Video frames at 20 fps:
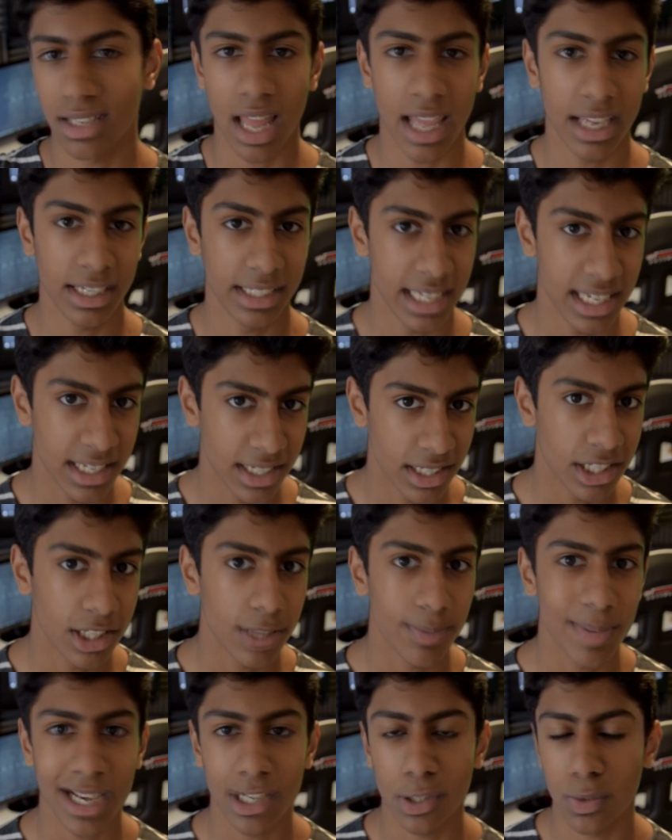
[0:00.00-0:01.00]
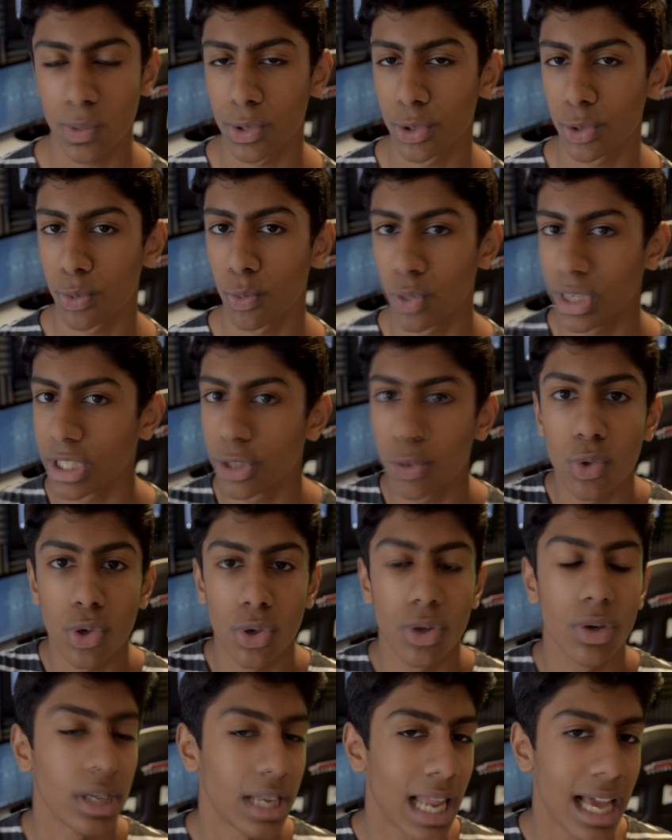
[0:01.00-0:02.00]
like decent specs, which
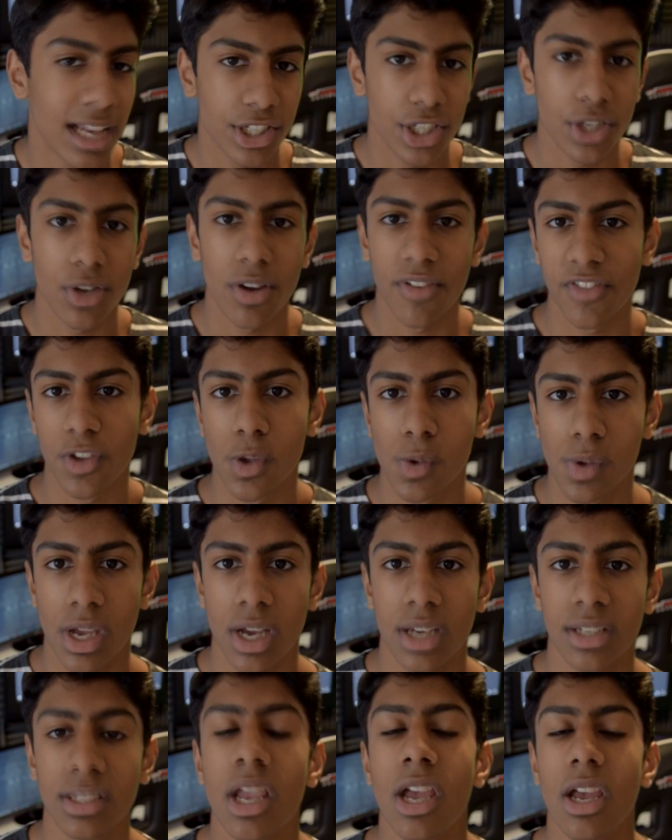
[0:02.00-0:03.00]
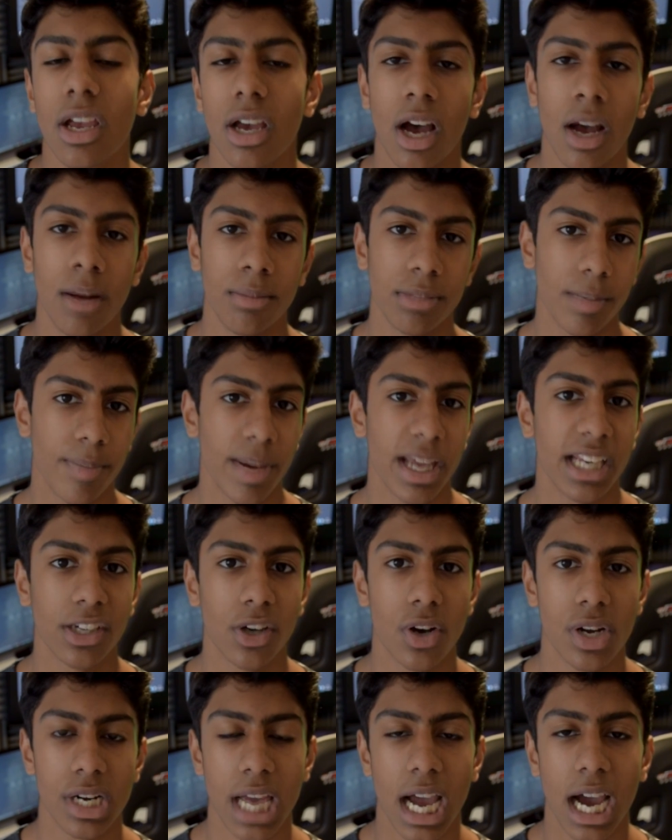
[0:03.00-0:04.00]
will last you a few years, depending
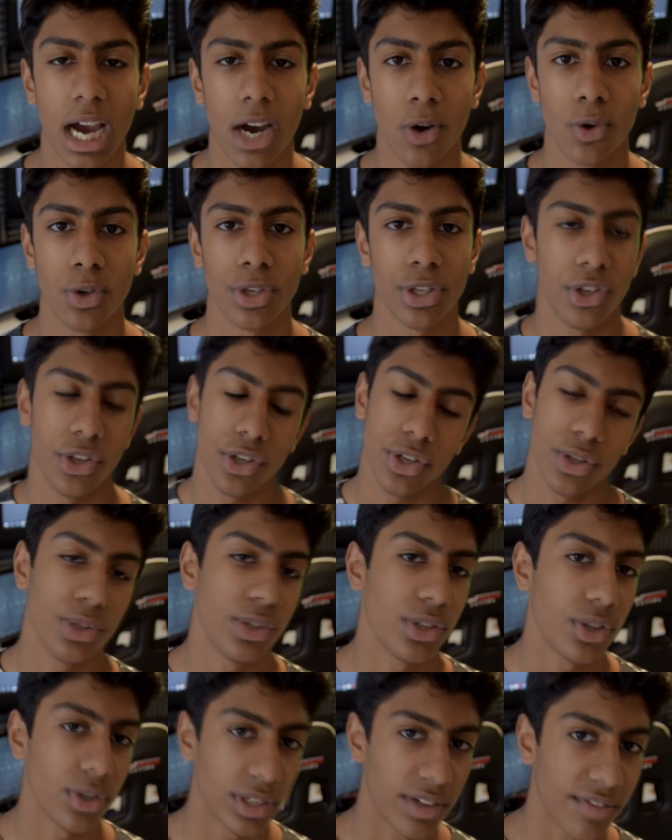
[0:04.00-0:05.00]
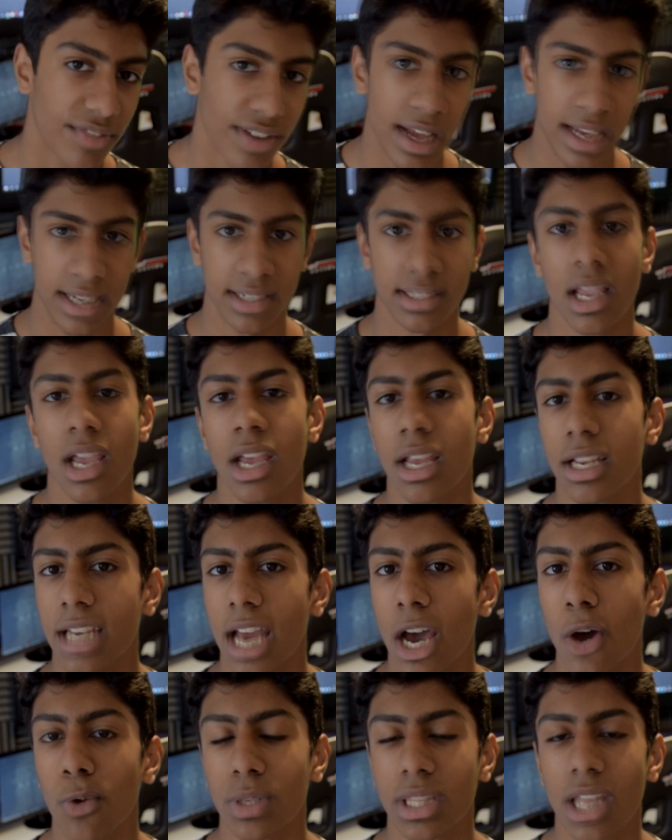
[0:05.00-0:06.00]
on how you use your device.
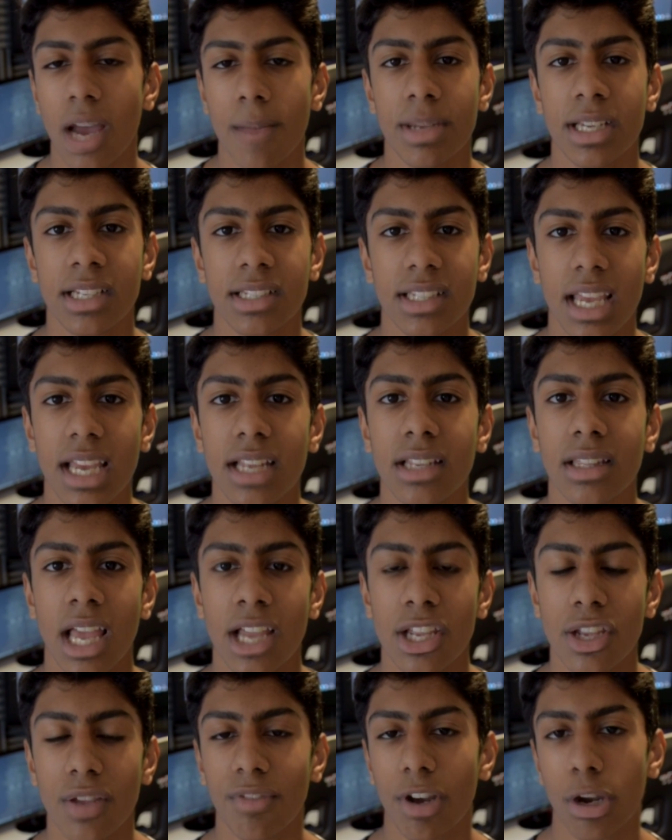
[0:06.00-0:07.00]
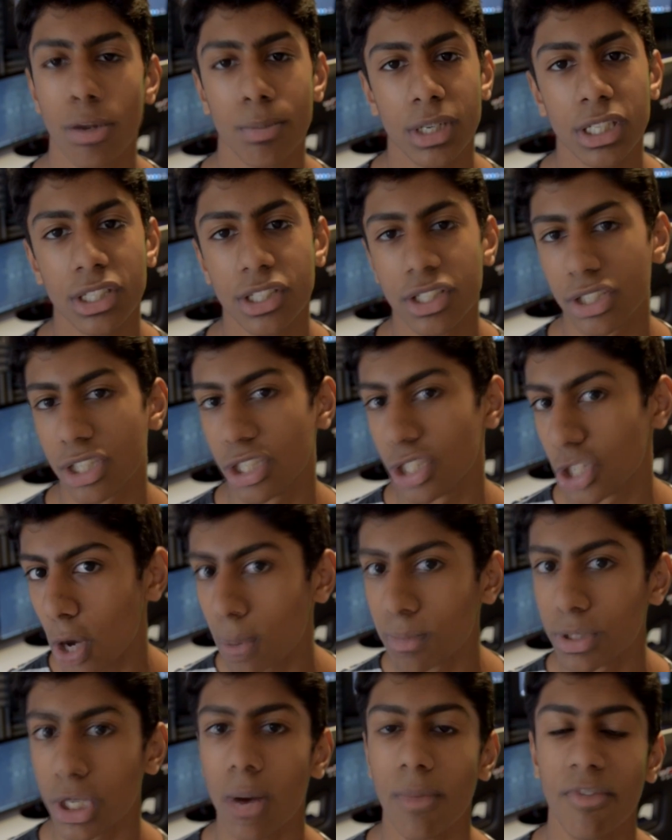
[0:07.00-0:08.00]
Now, with that being said, thank you very much to
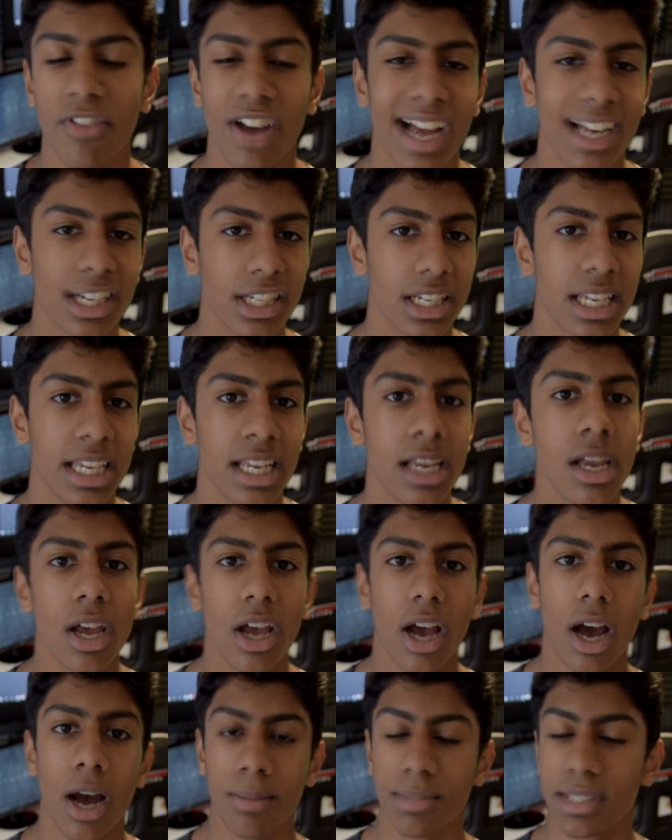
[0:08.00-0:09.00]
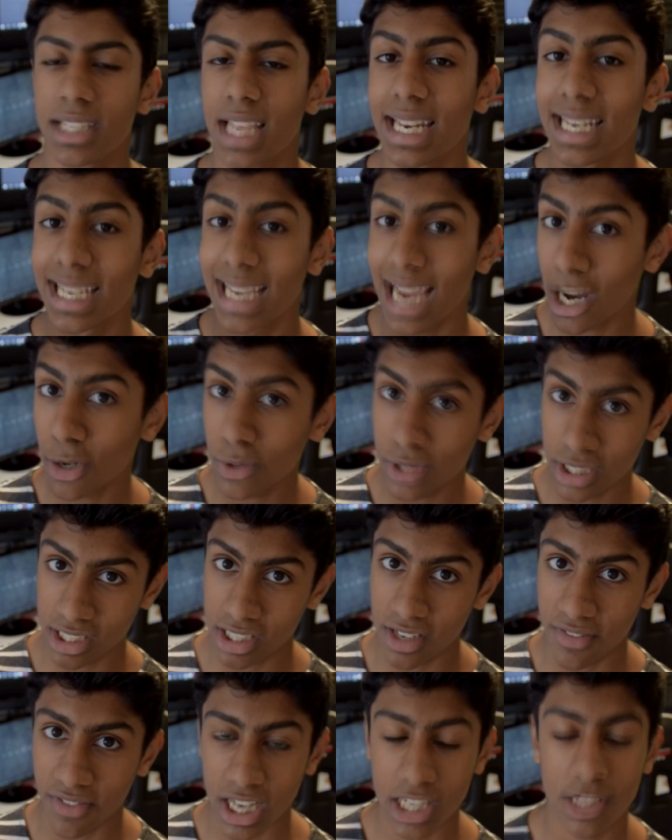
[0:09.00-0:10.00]
TomTop for actually sending out this
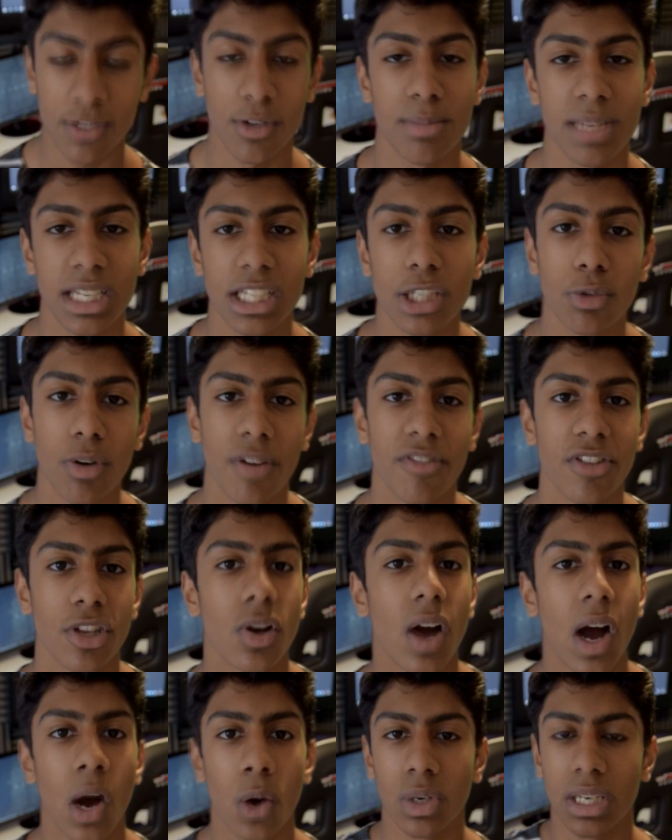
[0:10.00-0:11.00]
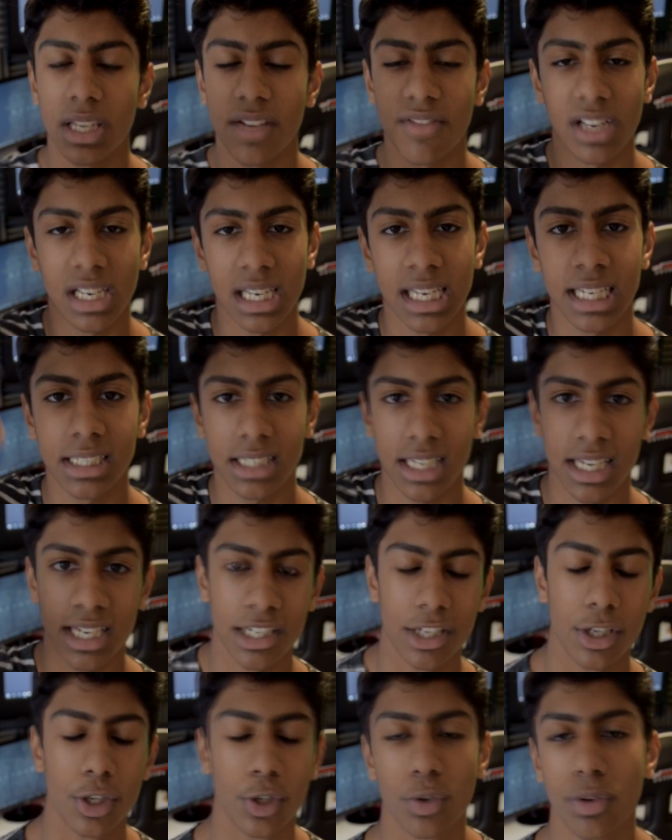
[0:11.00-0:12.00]
device for me to review. I will leave it linked in
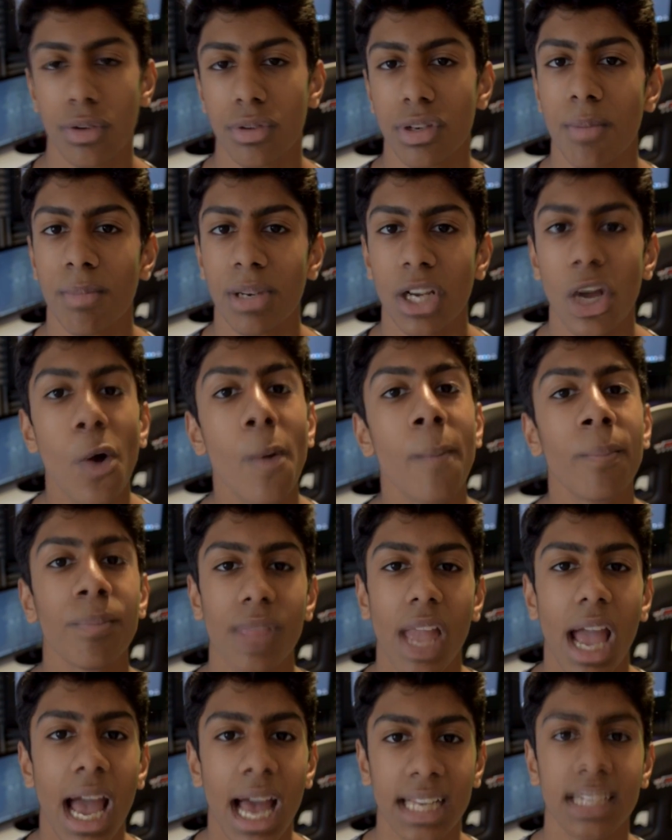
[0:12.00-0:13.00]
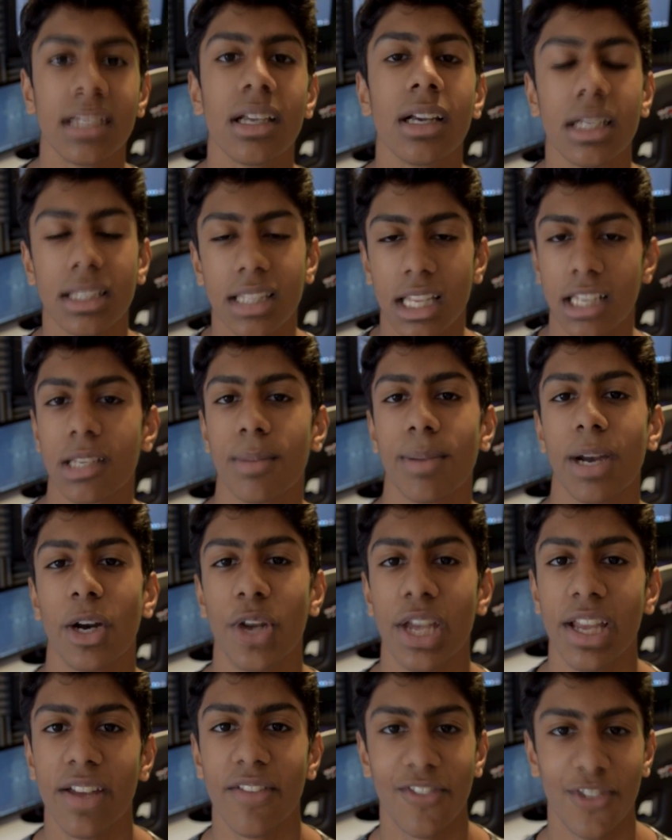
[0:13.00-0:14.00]
the description below, and that's about
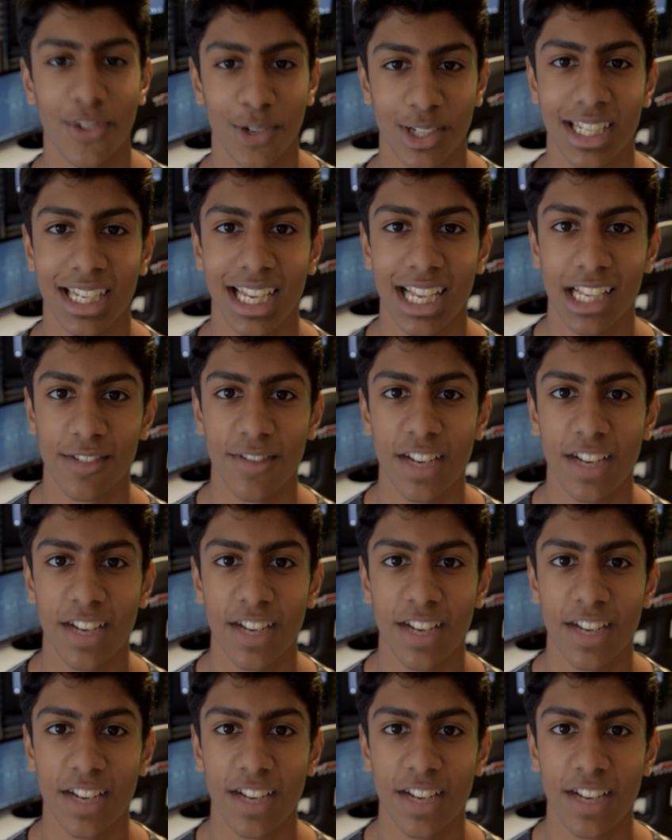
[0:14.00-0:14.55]
it for today's